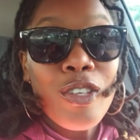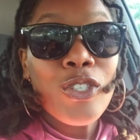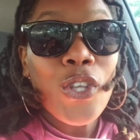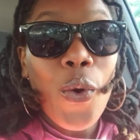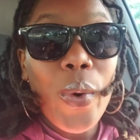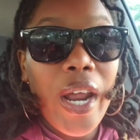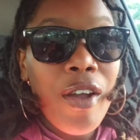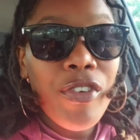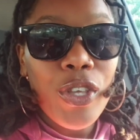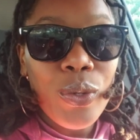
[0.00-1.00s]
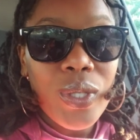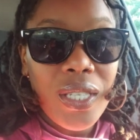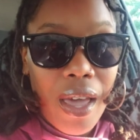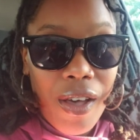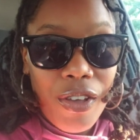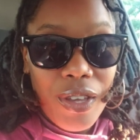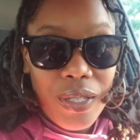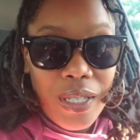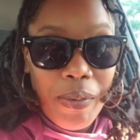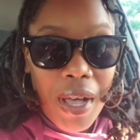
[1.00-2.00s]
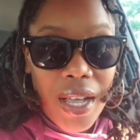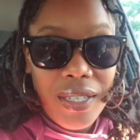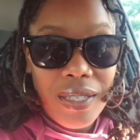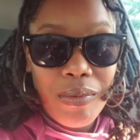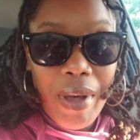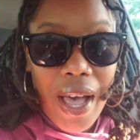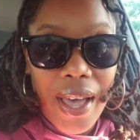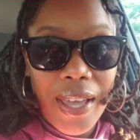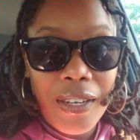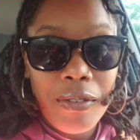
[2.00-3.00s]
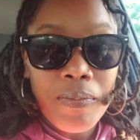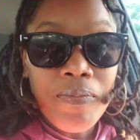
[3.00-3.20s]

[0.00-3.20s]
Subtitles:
So whatever you tell your subconscious mind,